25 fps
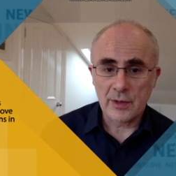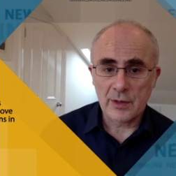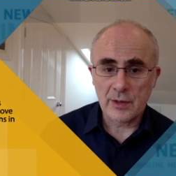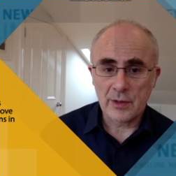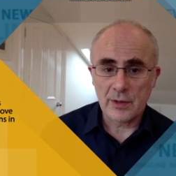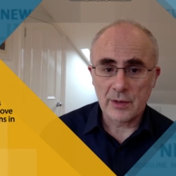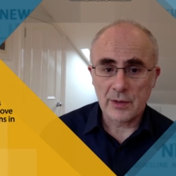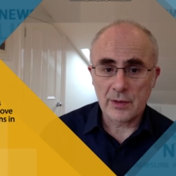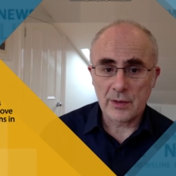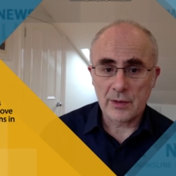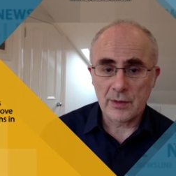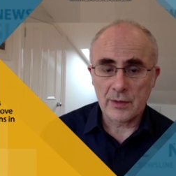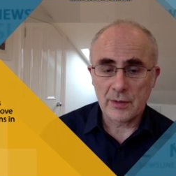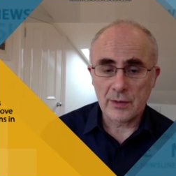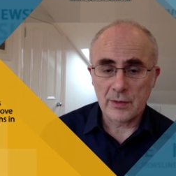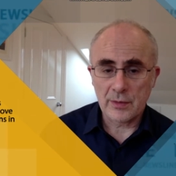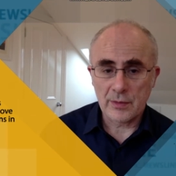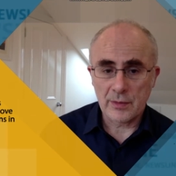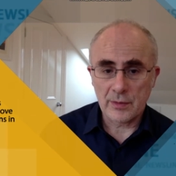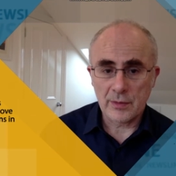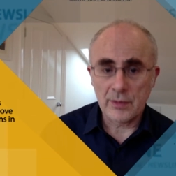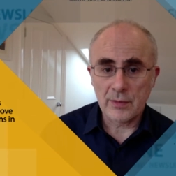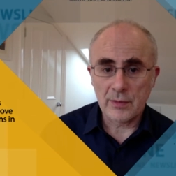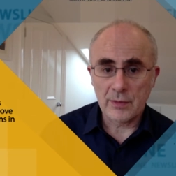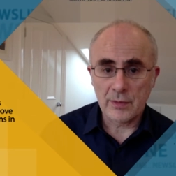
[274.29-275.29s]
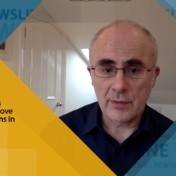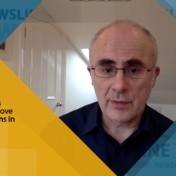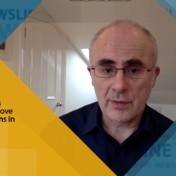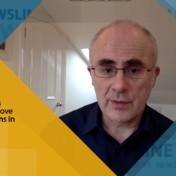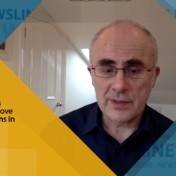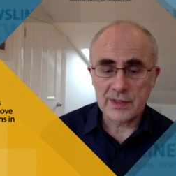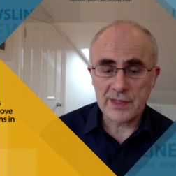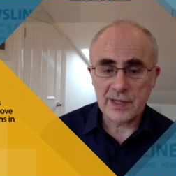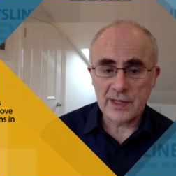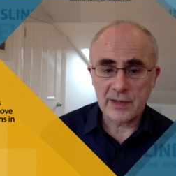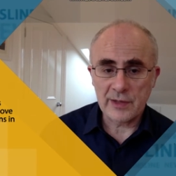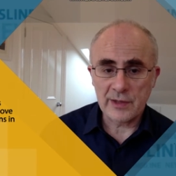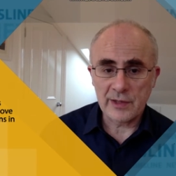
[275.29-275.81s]
uh,
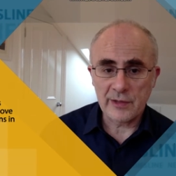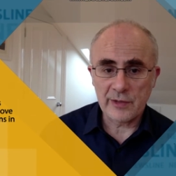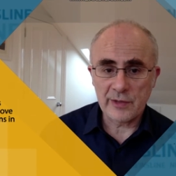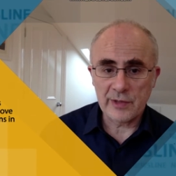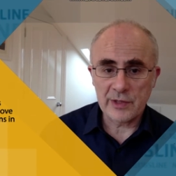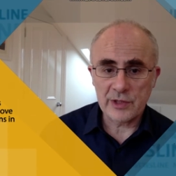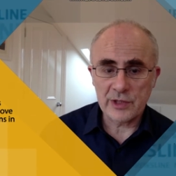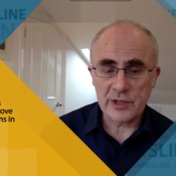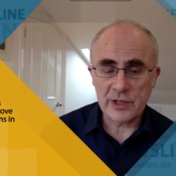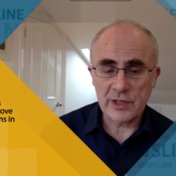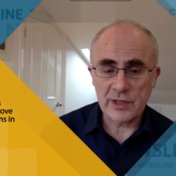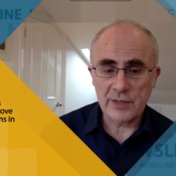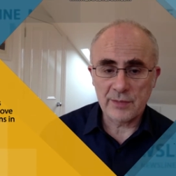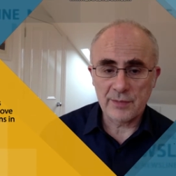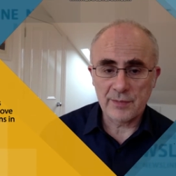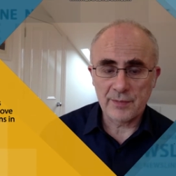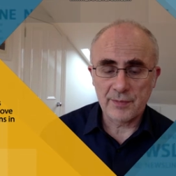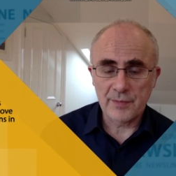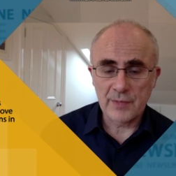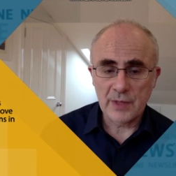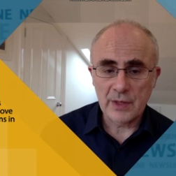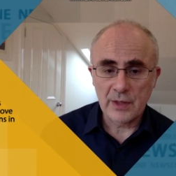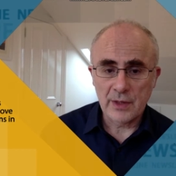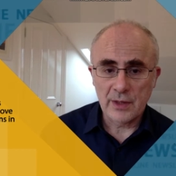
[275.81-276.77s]
the Saudi regime.